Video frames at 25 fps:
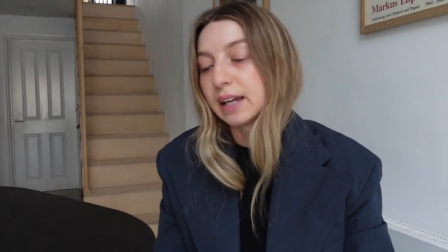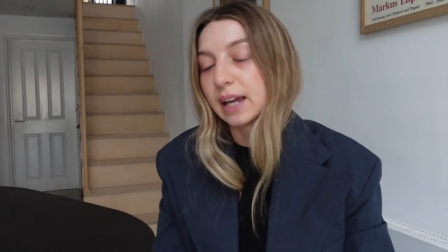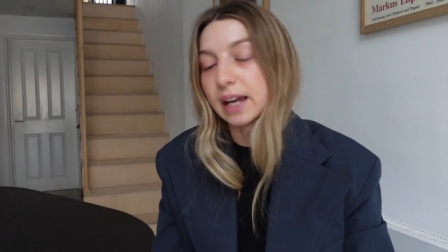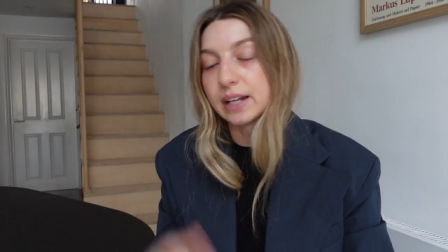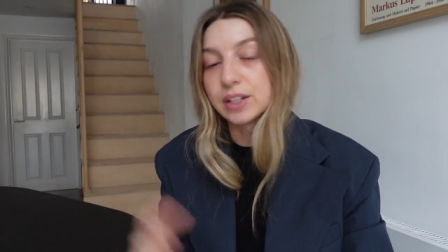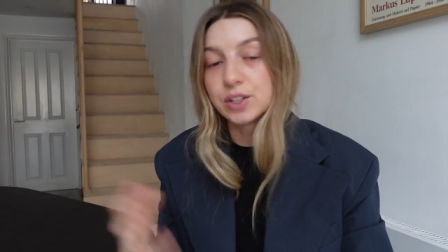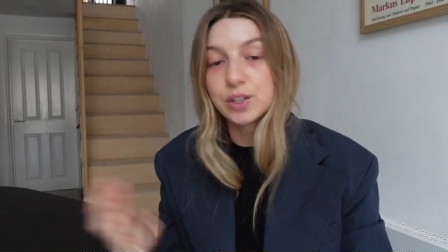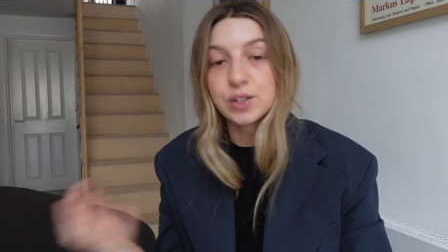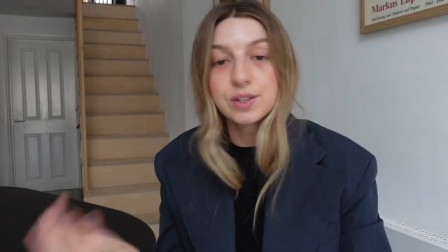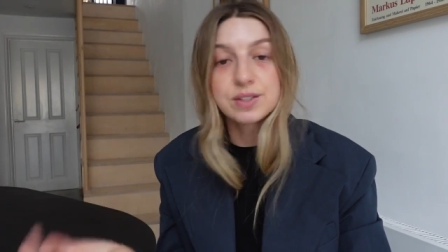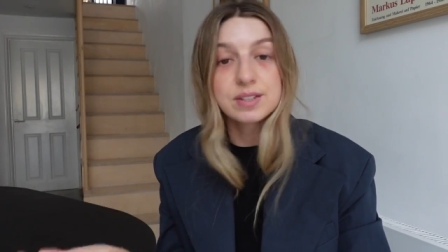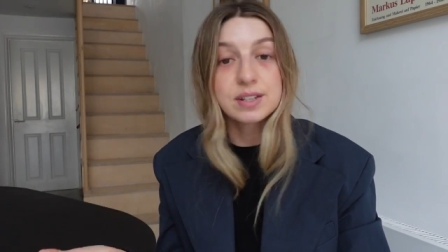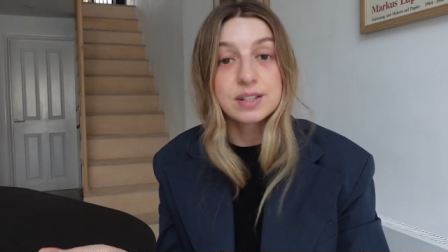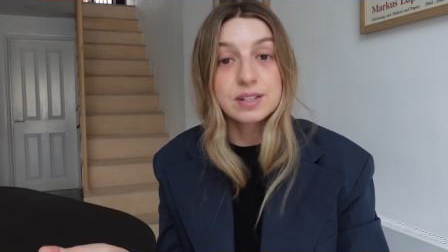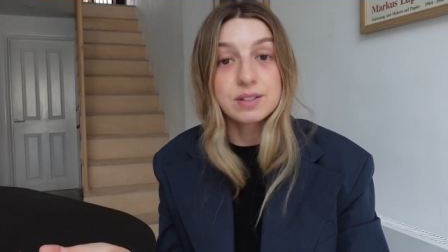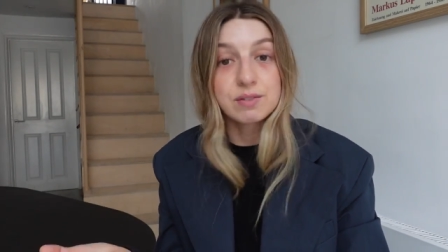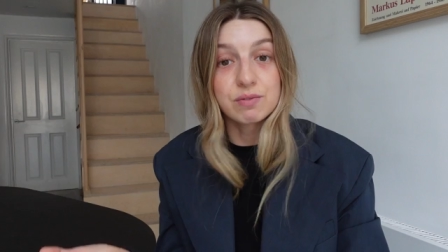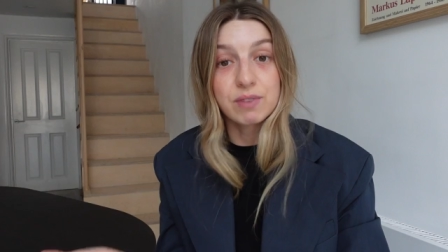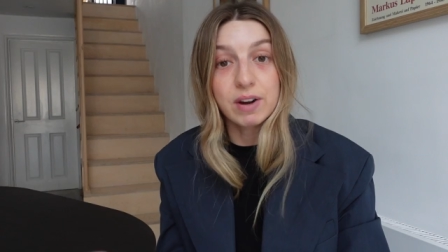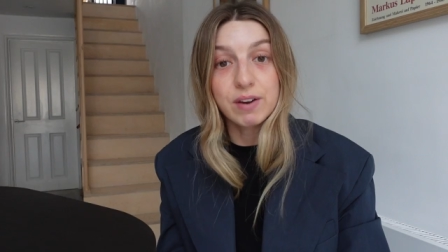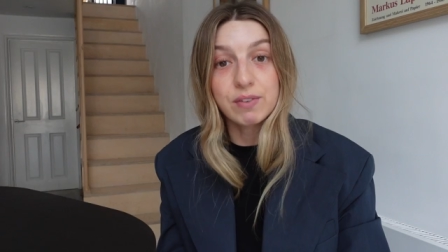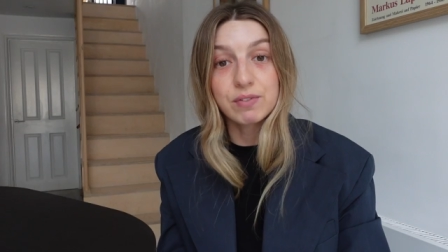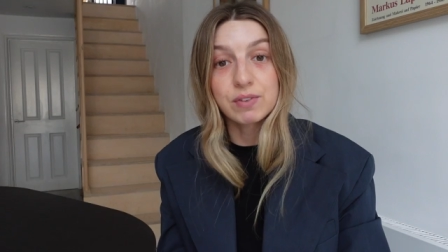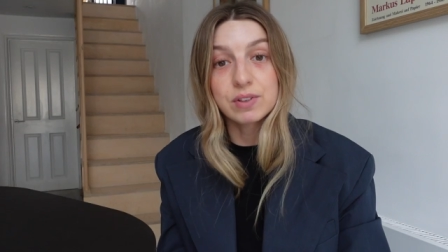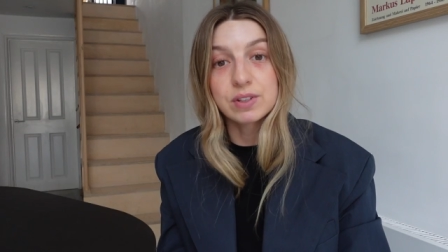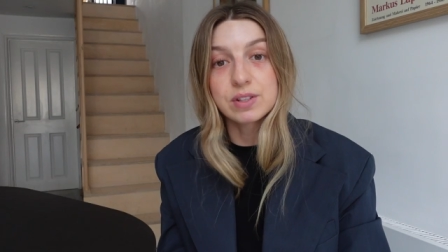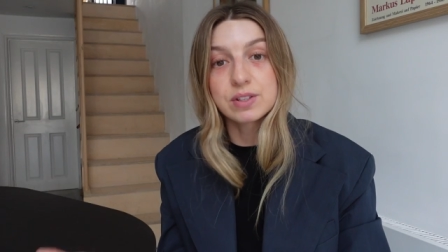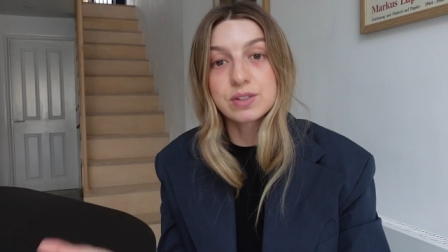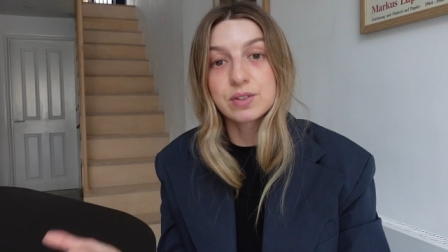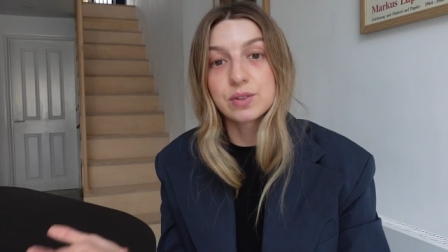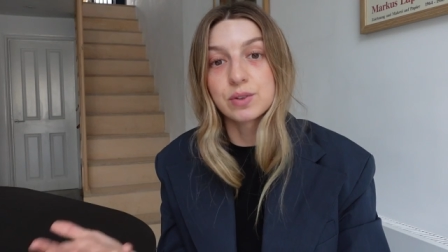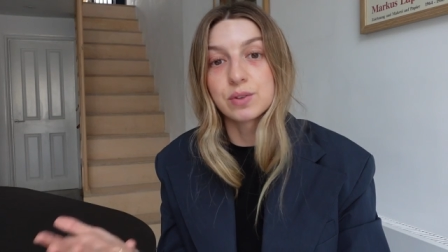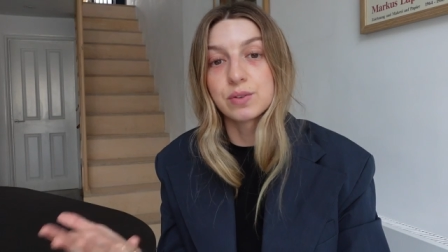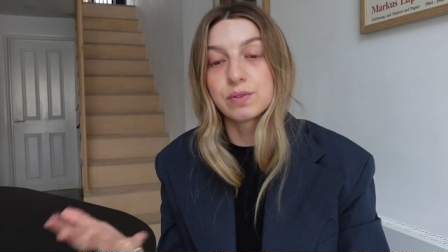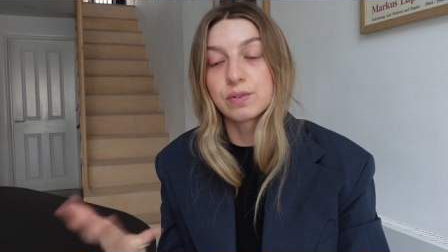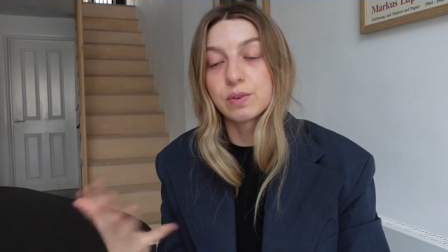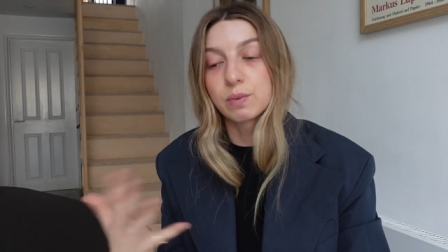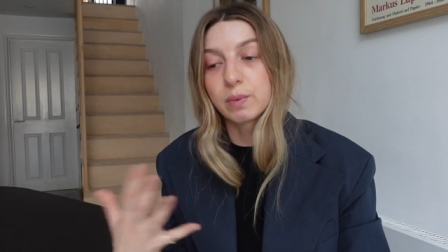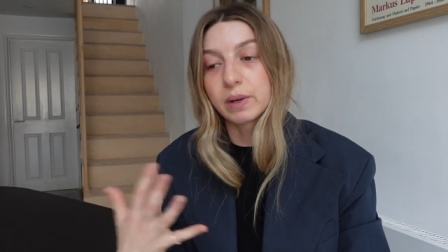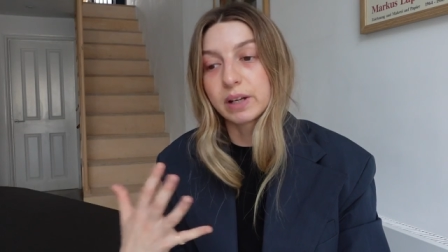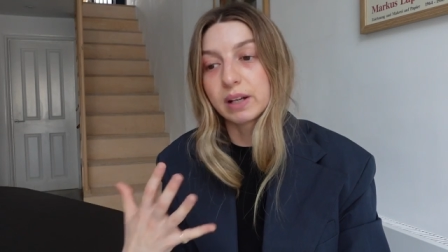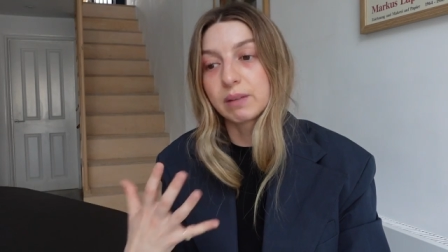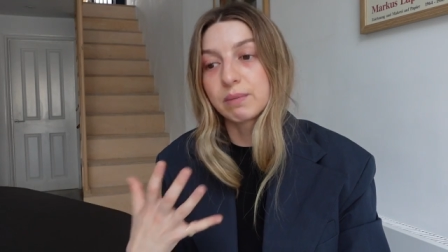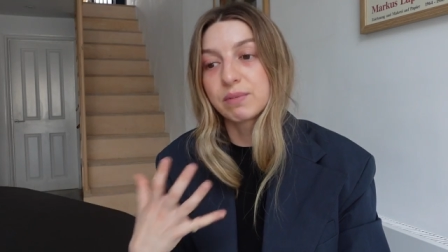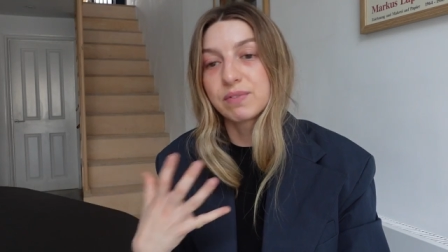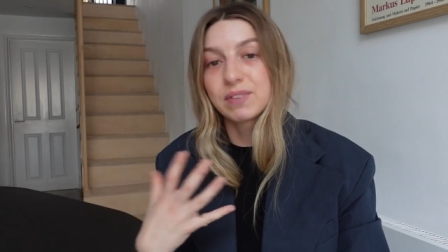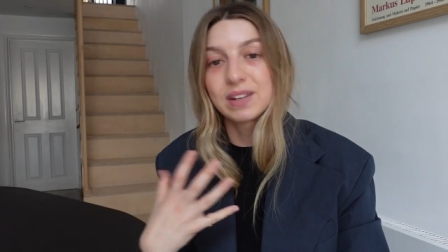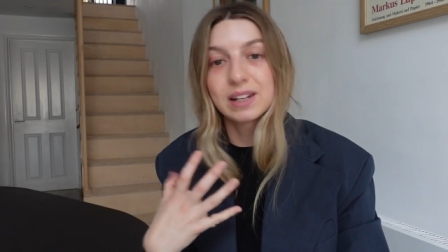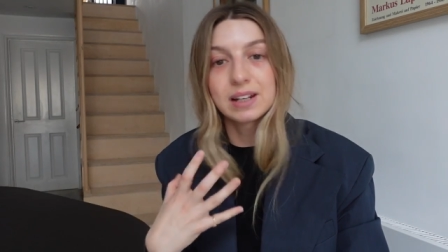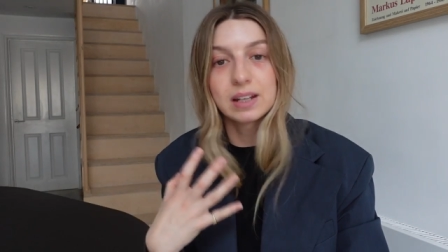and use it as a reference tool for when
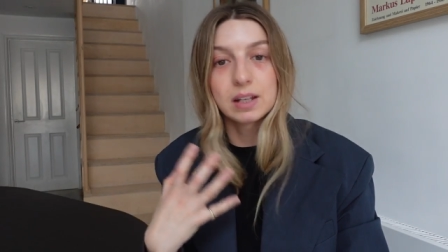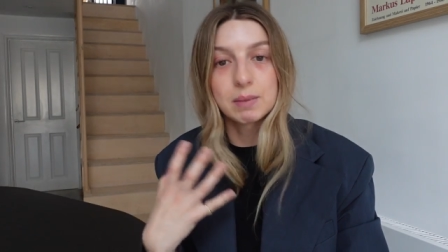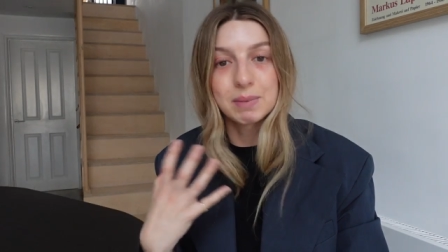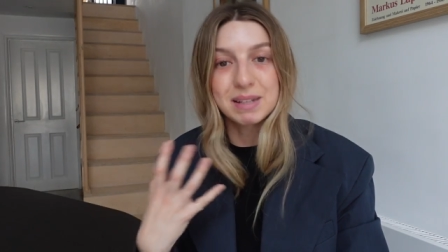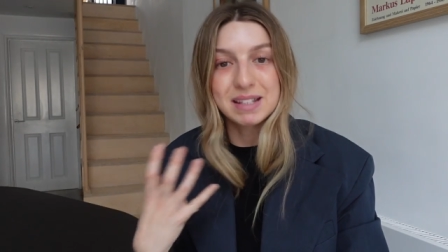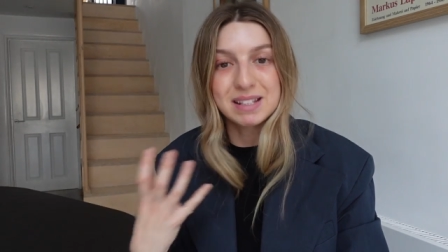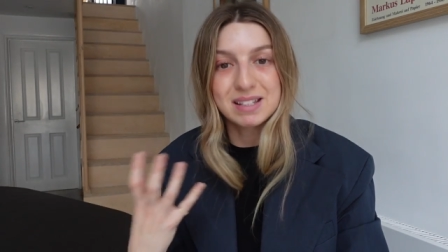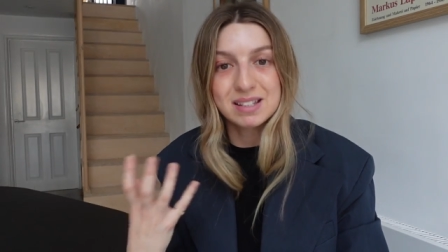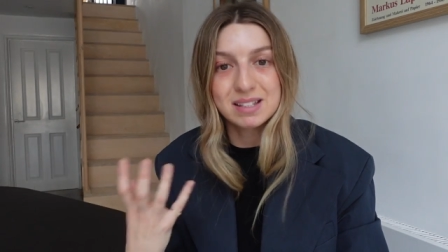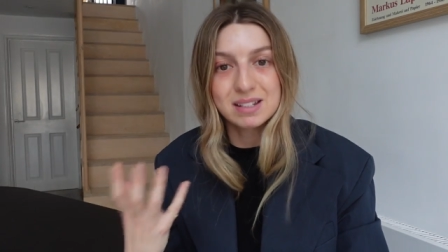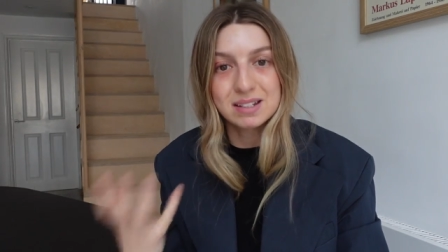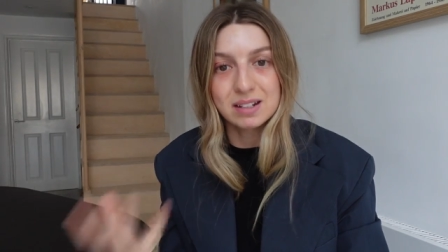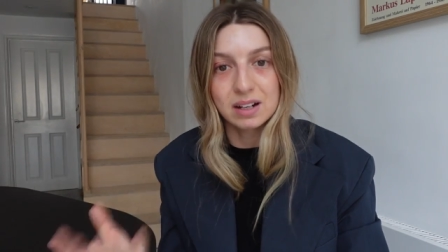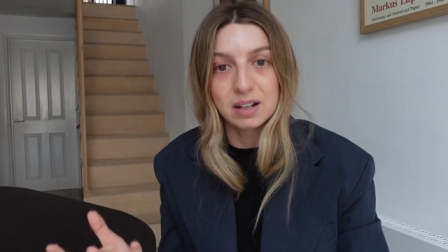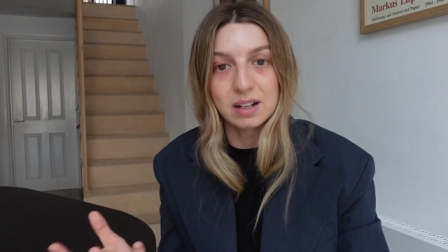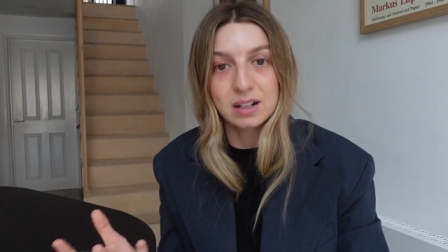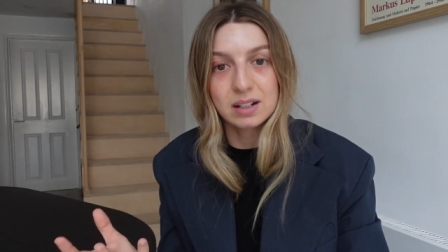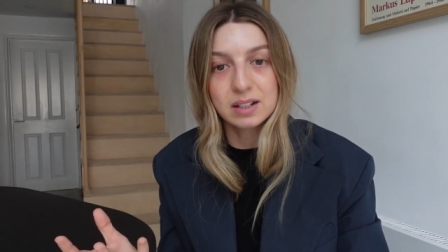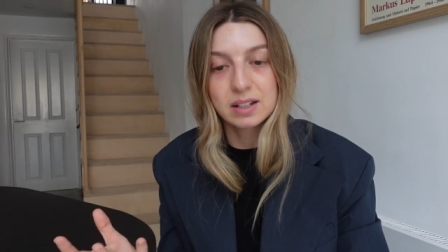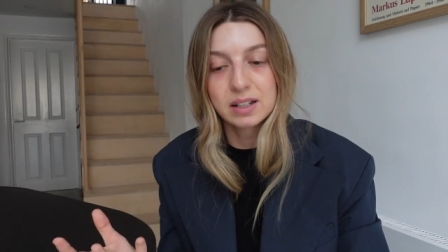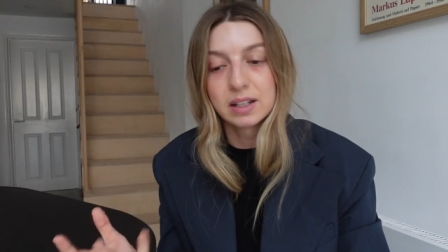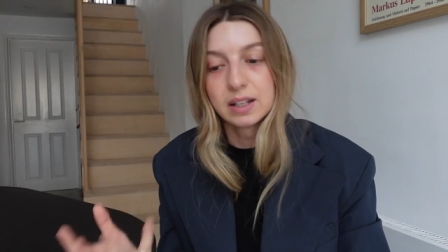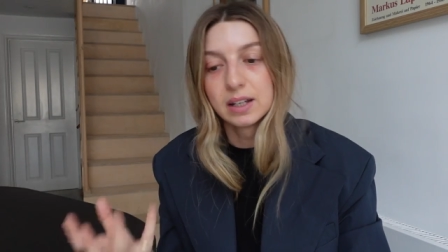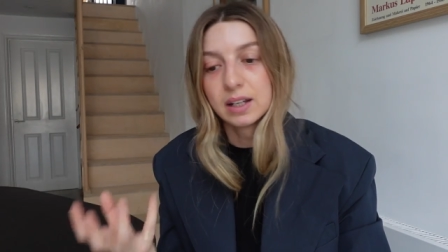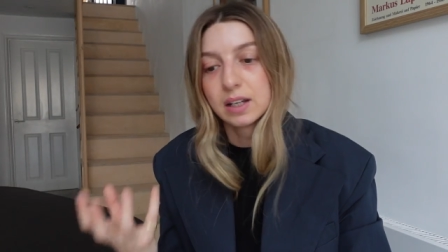I'm feeling a bit stuck.